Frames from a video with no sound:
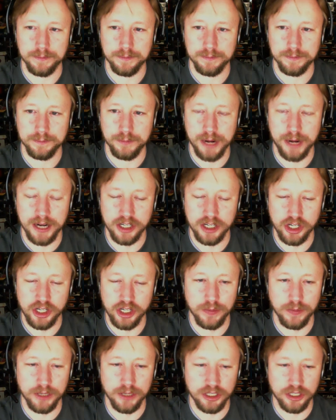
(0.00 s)
But I shared
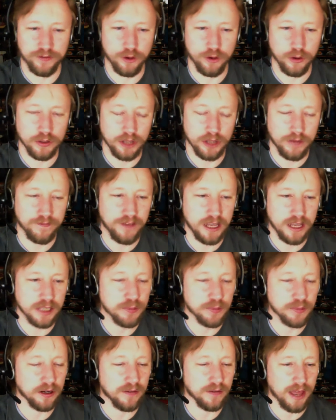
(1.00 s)
a bunch of photos on
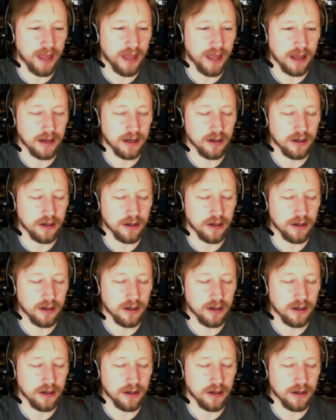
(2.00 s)
Facebook of that.